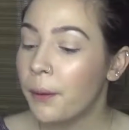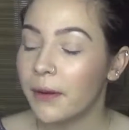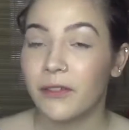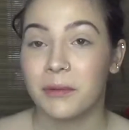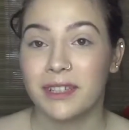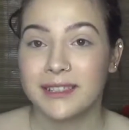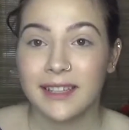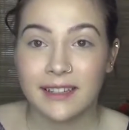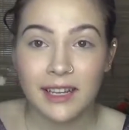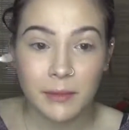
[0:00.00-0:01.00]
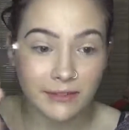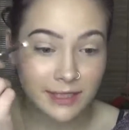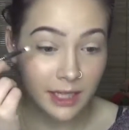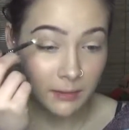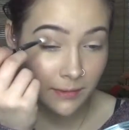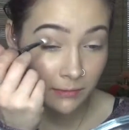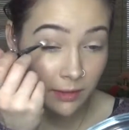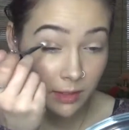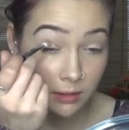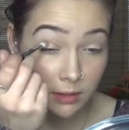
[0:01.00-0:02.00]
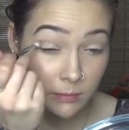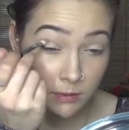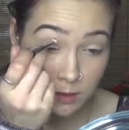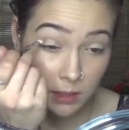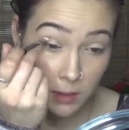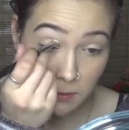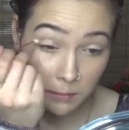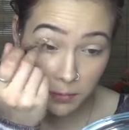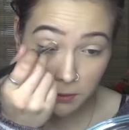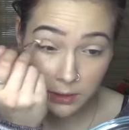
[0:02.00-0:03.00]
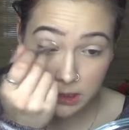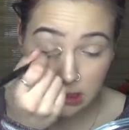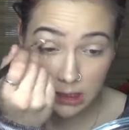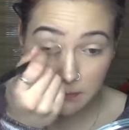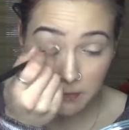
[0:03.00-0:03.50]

if I'm gonna say the name every time of the color I'm using, but we'll see.